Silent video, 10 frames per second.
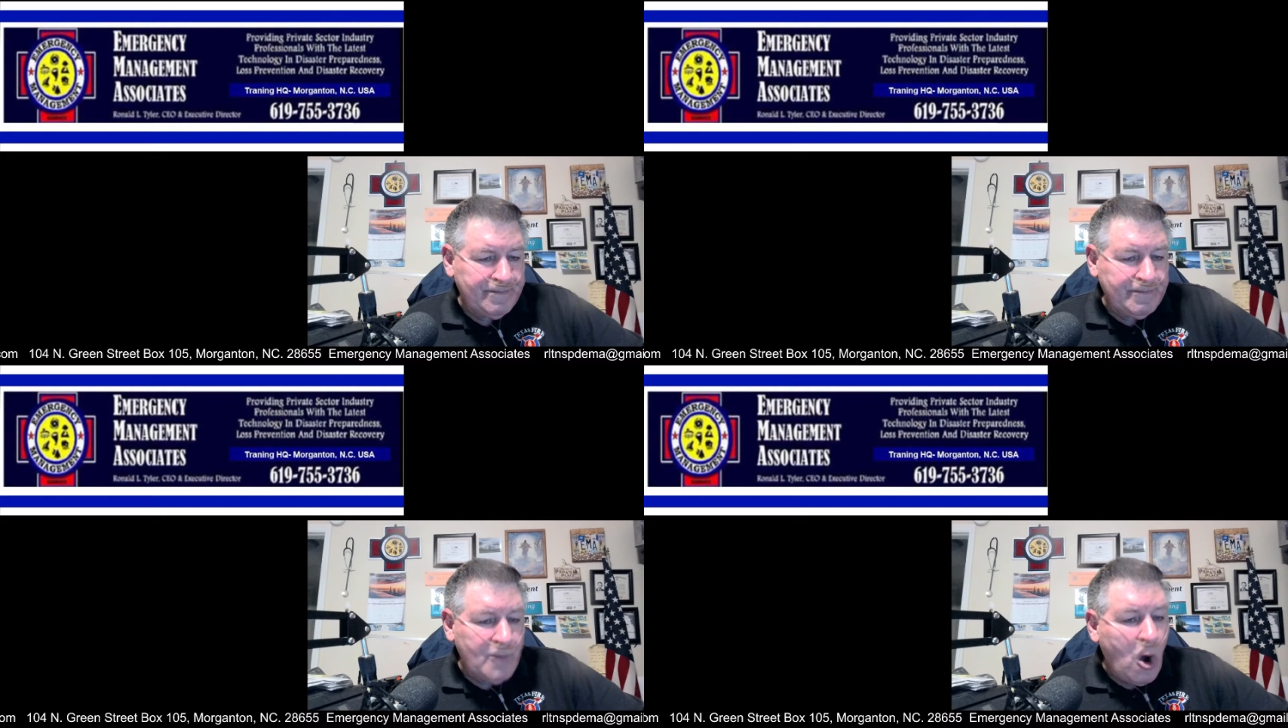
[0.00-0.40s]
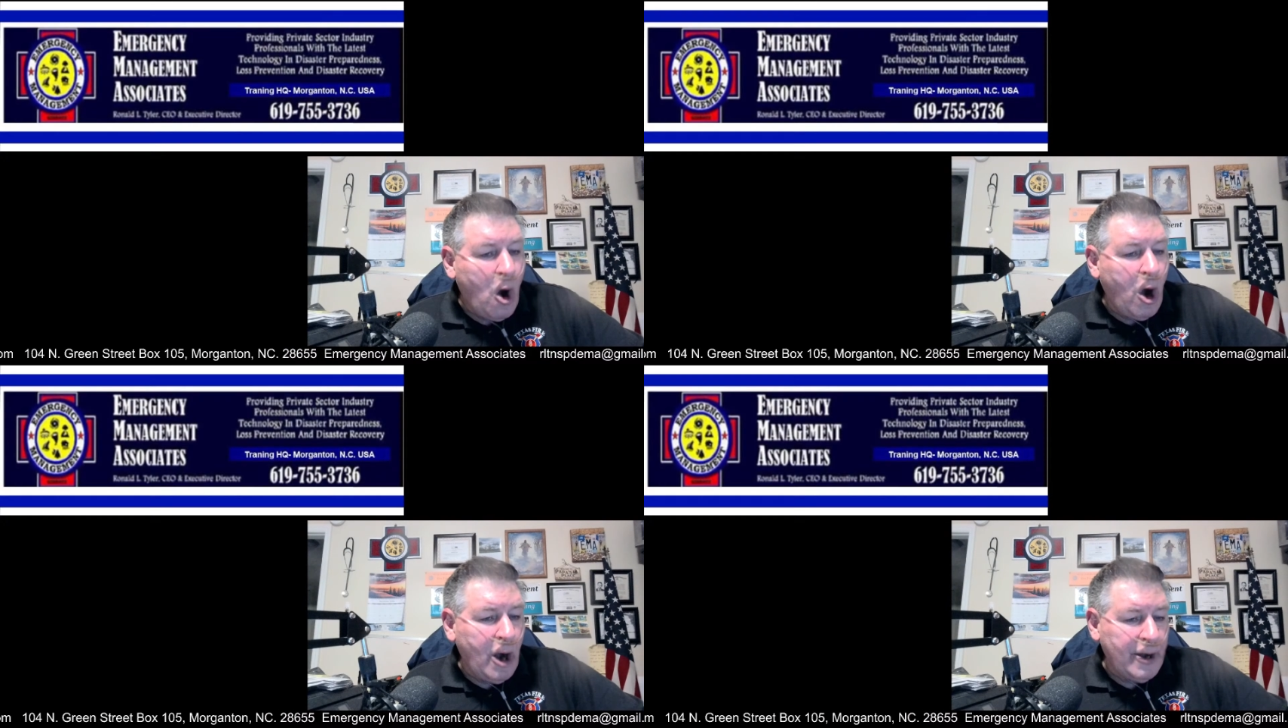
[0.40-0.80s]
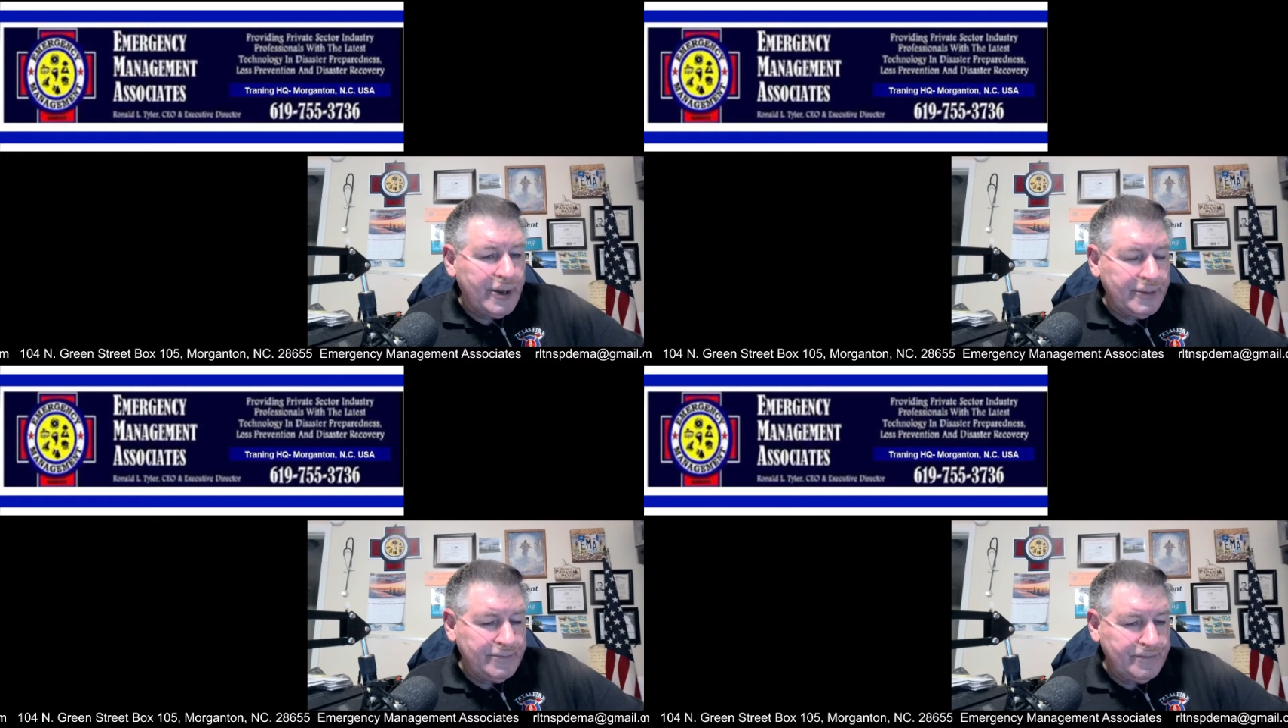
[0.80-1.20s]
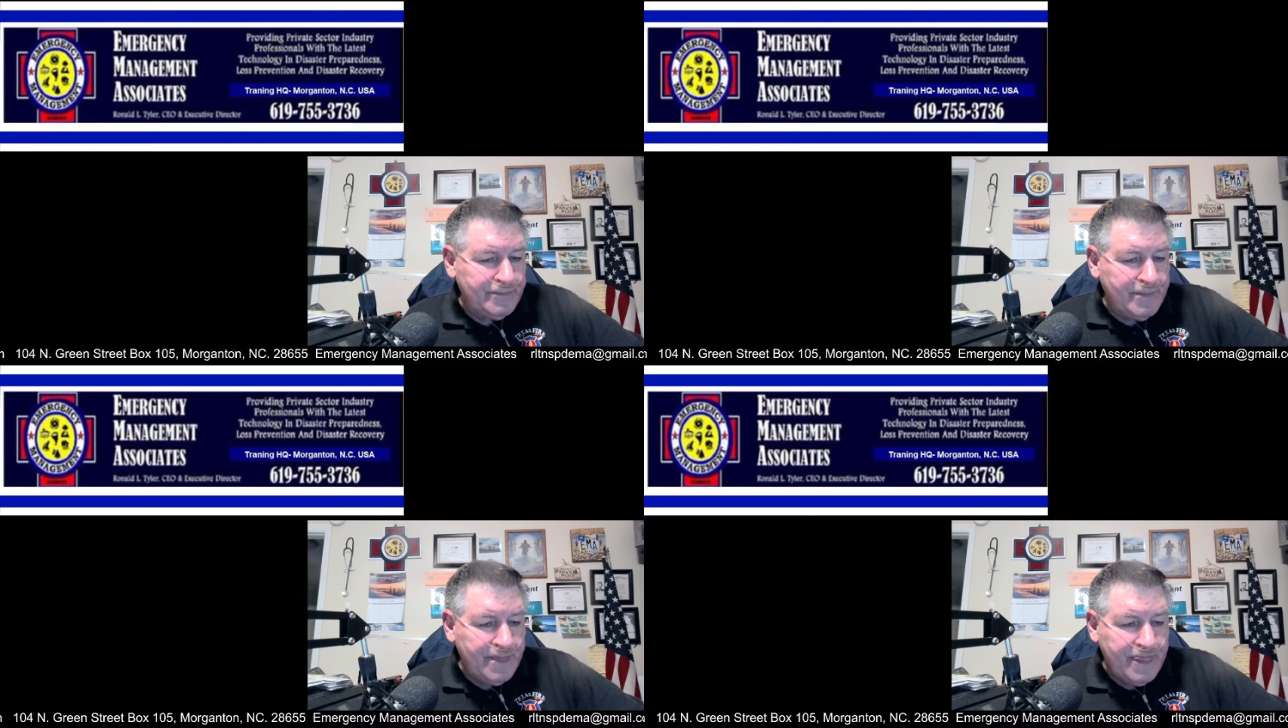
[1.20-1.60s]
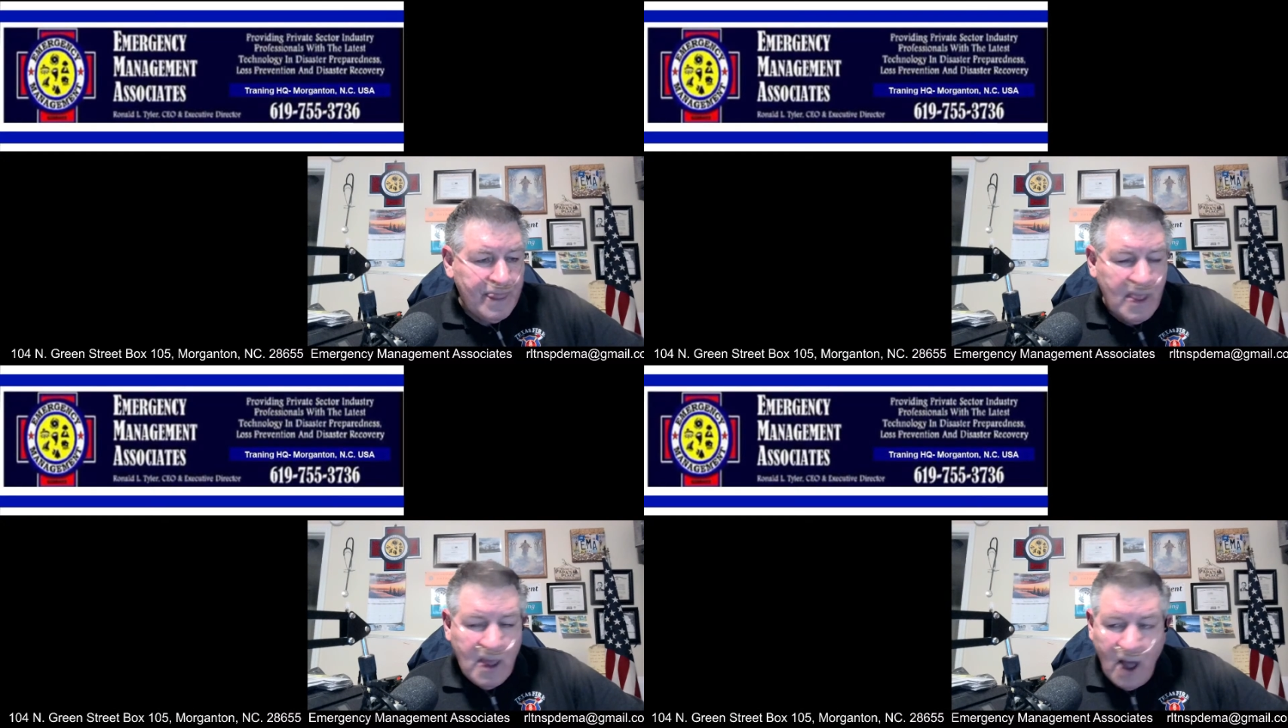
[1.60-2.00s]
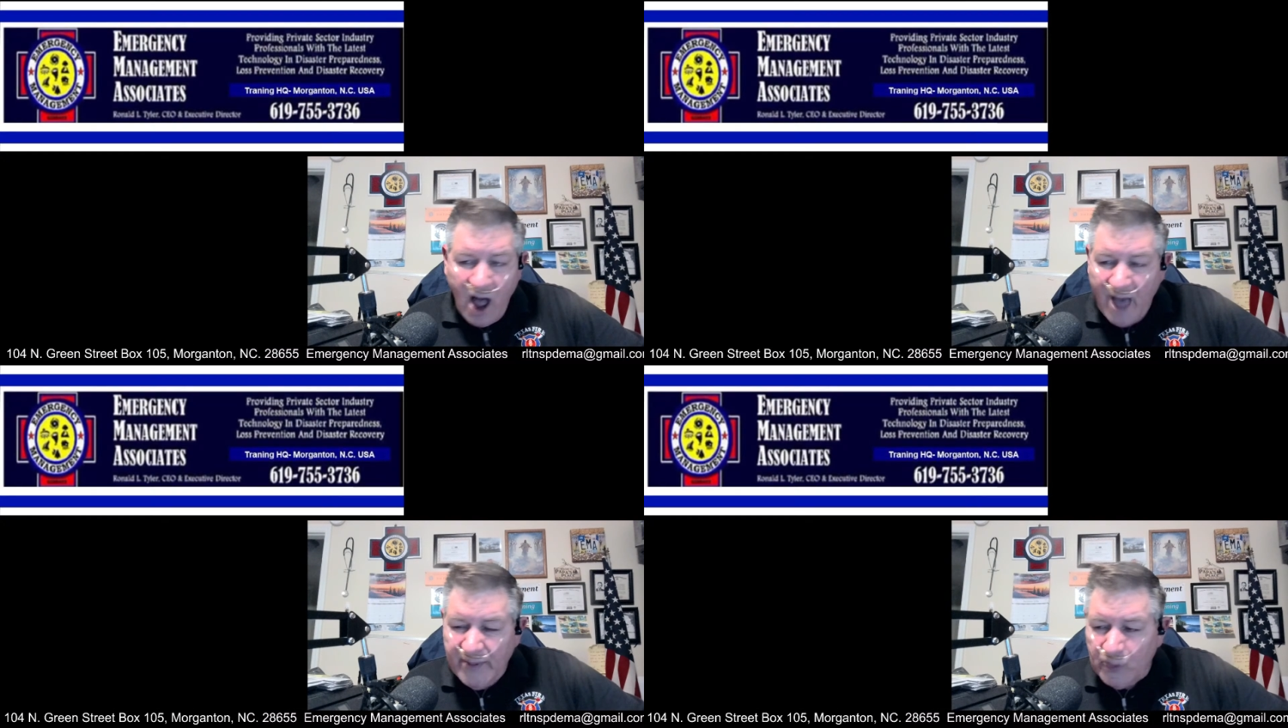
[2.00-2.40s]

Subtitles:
Hard. I've been